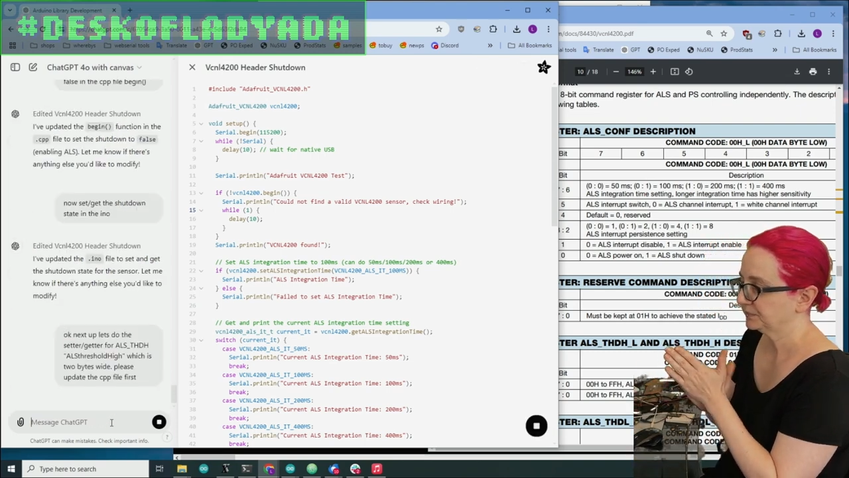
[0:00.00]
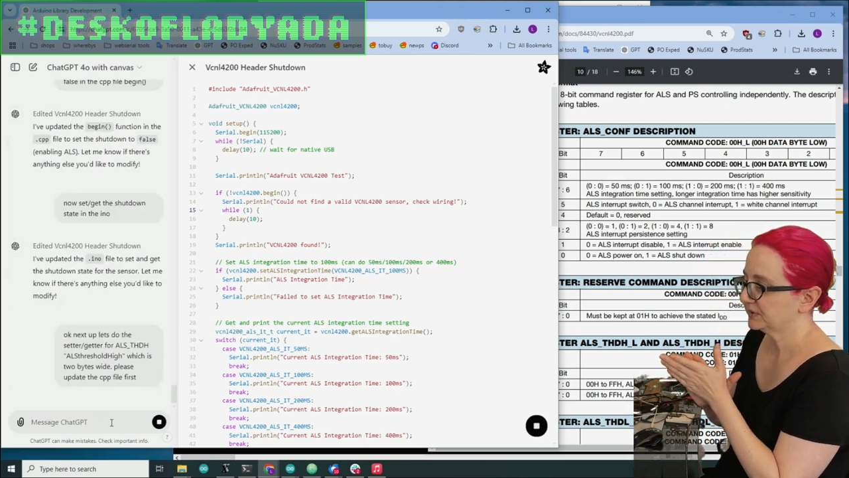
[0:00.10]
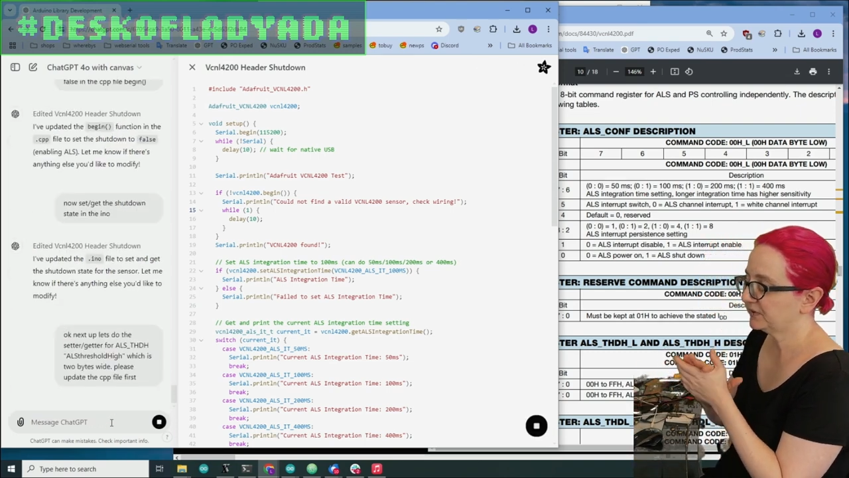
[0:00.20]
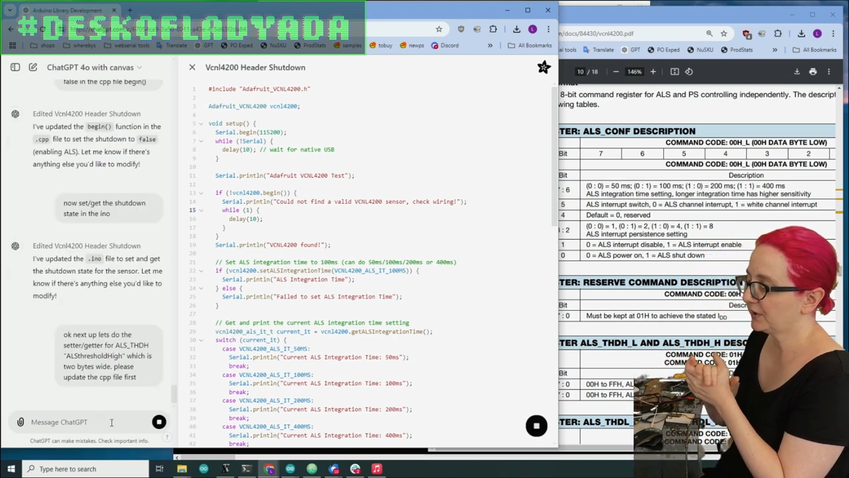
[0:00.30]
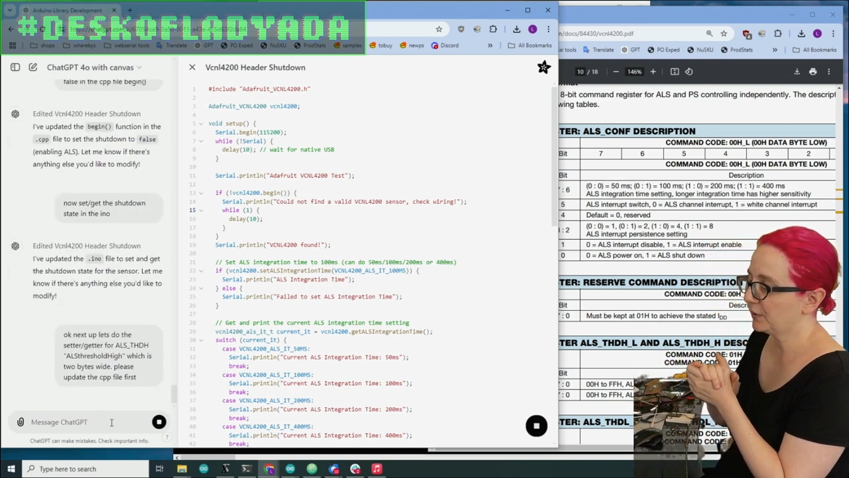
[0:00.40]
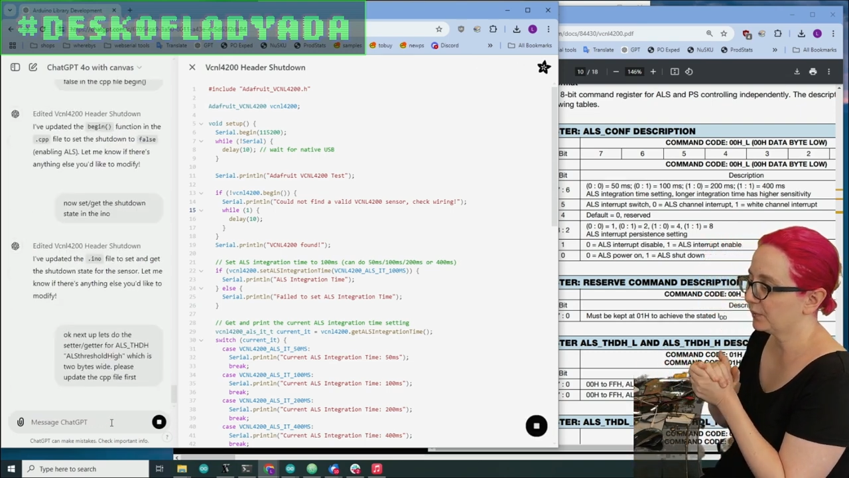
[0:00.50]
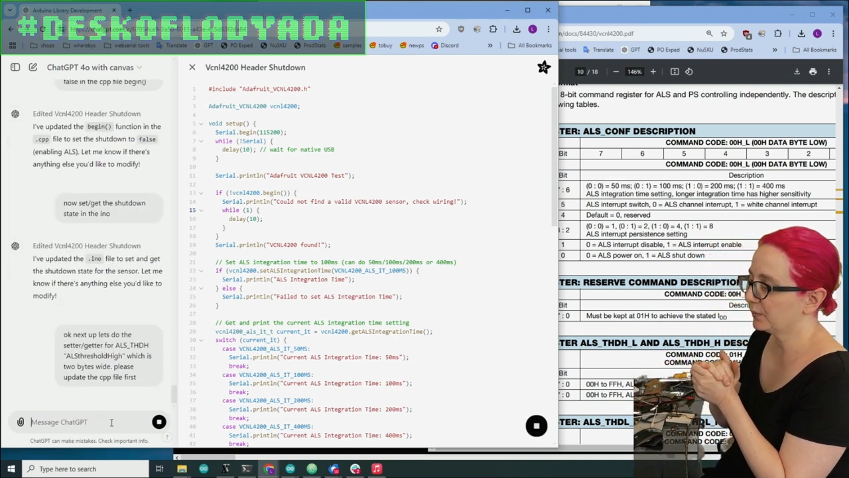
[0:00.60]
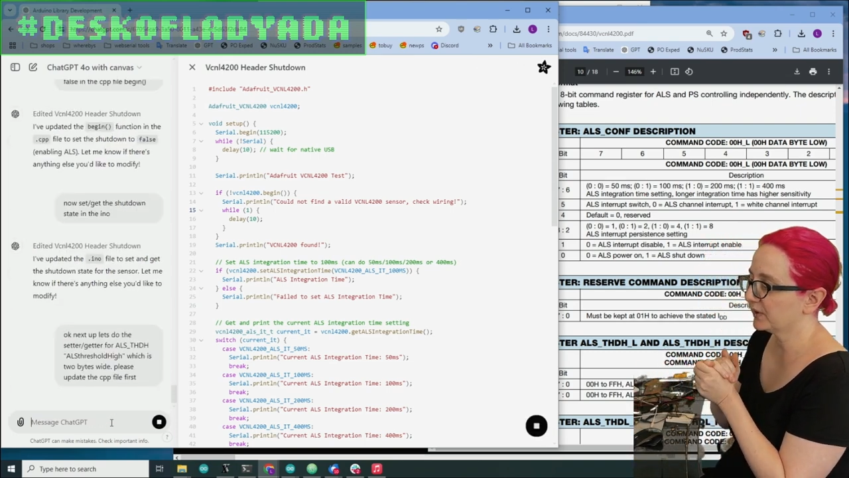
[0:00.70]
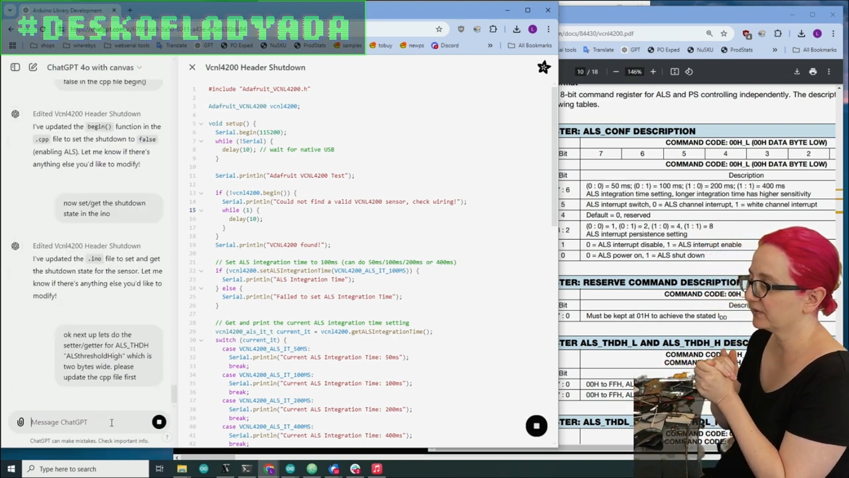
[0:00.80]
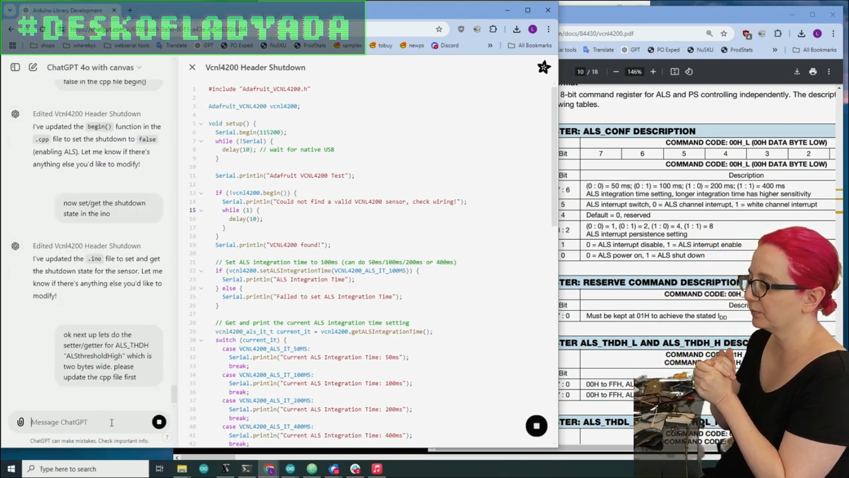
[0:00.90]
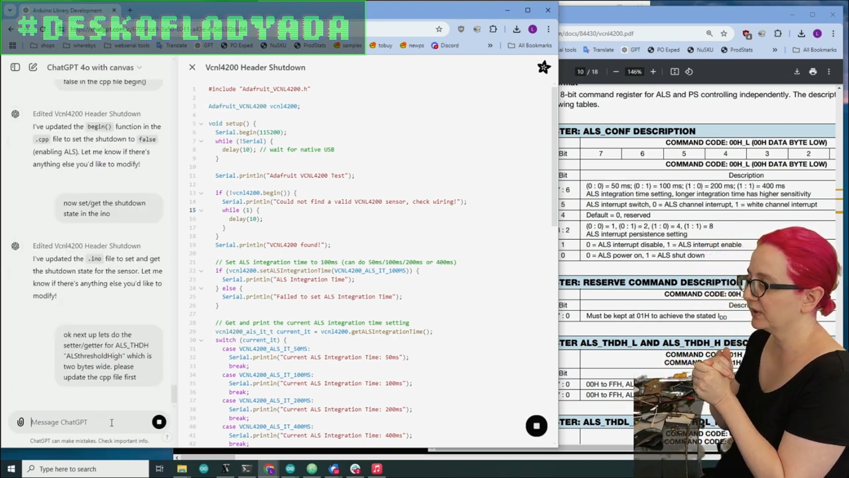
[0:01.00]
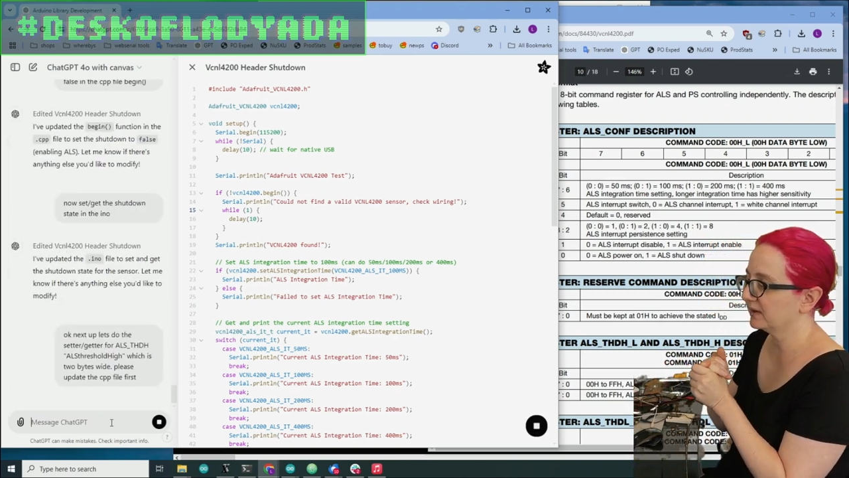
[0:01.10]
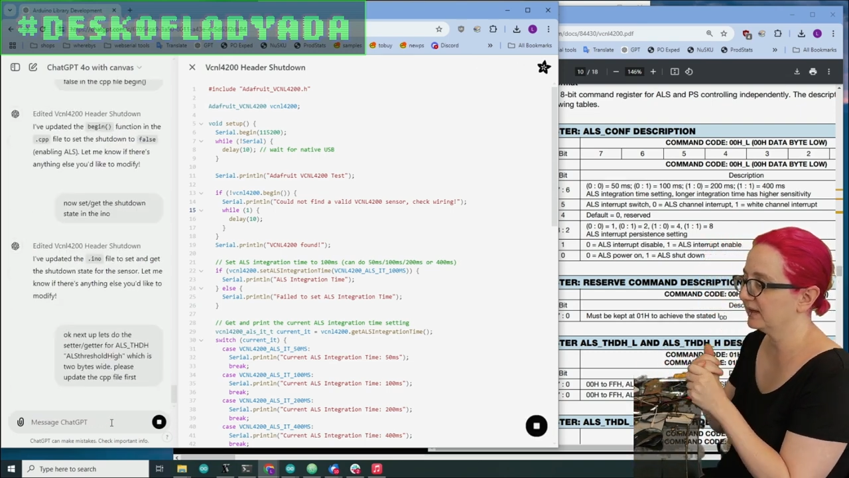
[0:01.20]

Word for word: So what what